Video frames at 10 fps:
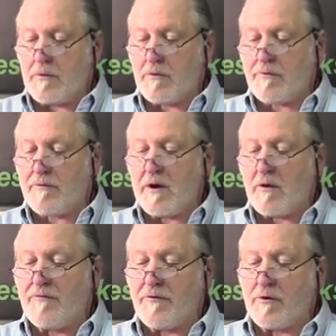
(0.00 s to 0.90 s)
3
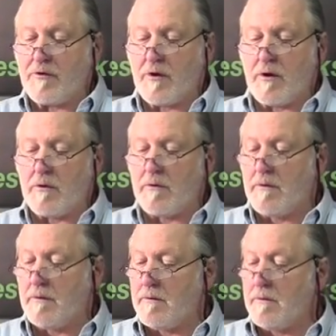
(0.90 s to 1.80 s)
or 4 turn
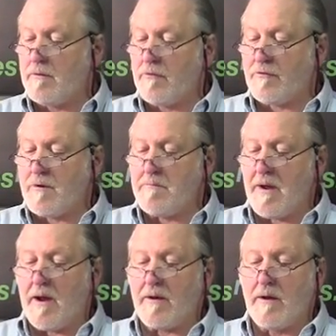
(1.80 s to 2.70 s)
trim
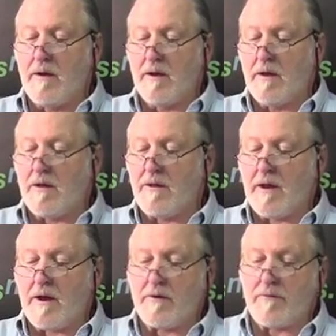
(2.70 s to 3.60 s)
band at
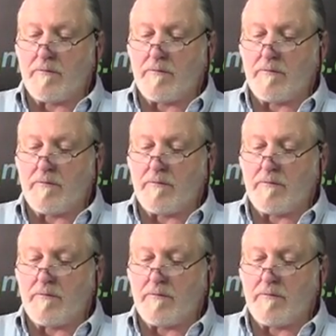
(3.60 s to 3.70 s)
the end of a